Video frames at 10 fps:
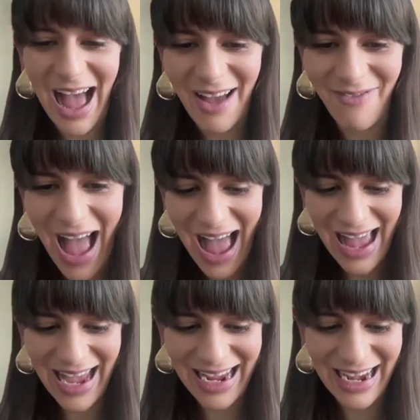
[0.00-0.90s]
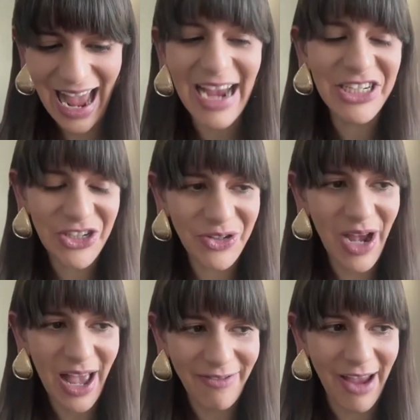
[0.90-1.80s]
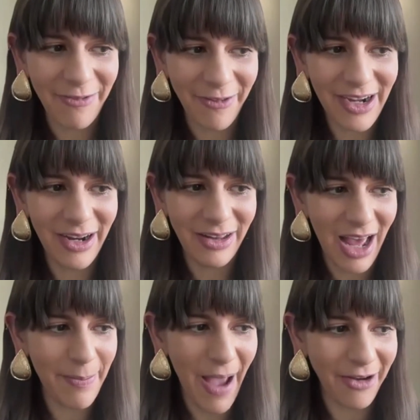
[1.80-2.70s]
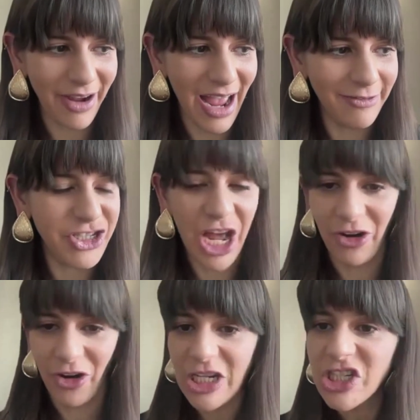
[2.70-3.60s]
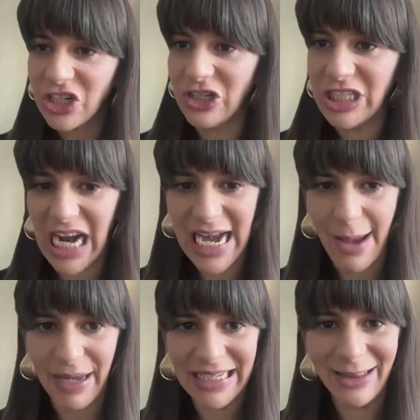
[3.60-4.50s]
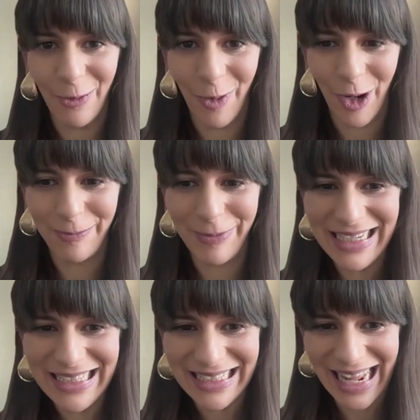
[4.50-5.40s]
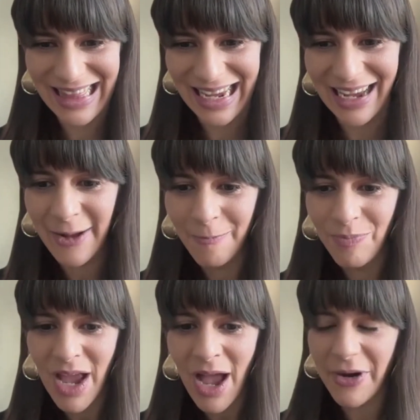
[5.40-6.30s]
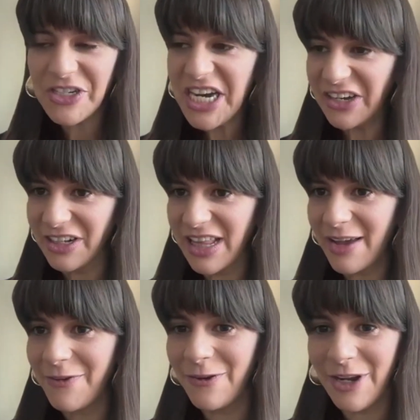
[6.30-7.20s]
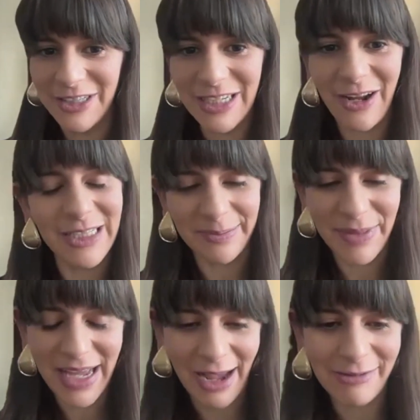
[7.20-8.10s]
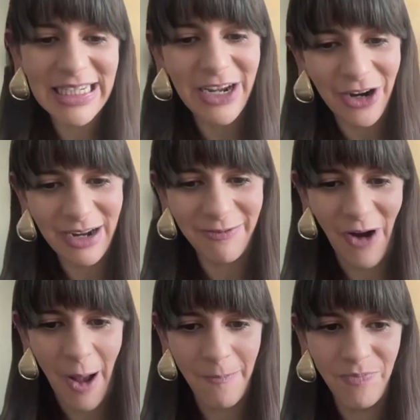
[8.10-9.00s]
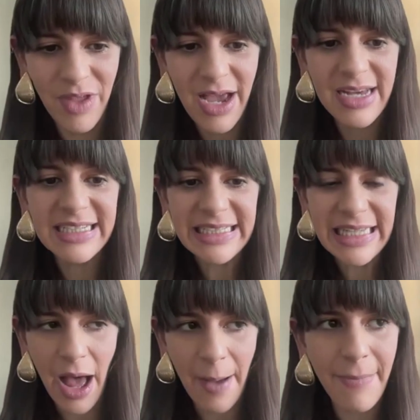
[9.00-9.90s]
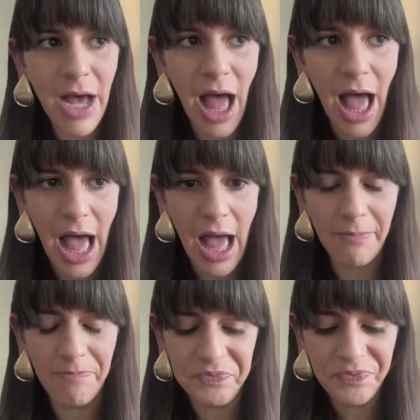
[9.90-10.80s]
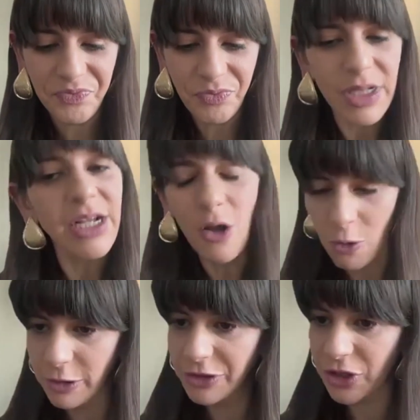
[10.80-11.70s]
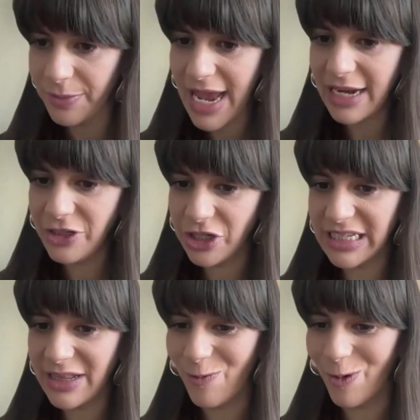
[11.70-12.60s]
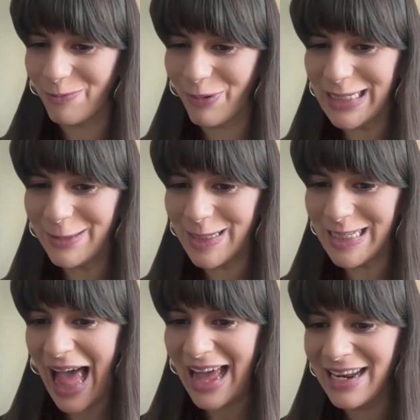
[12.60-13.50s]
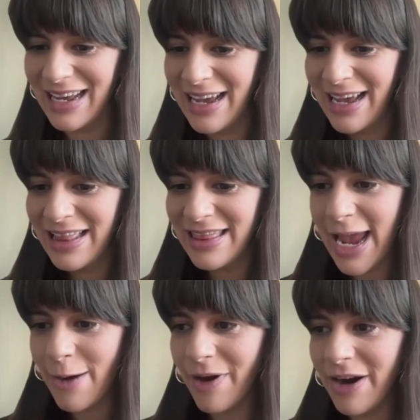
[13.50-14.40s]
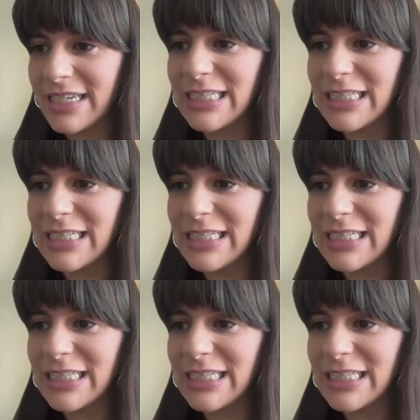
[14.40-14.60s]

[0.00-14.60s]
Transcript: I've written a lot about kind of generational dynamics in the workplace because I think particularly a few years ago, something I was hearing from some older managers in the workplace was that they were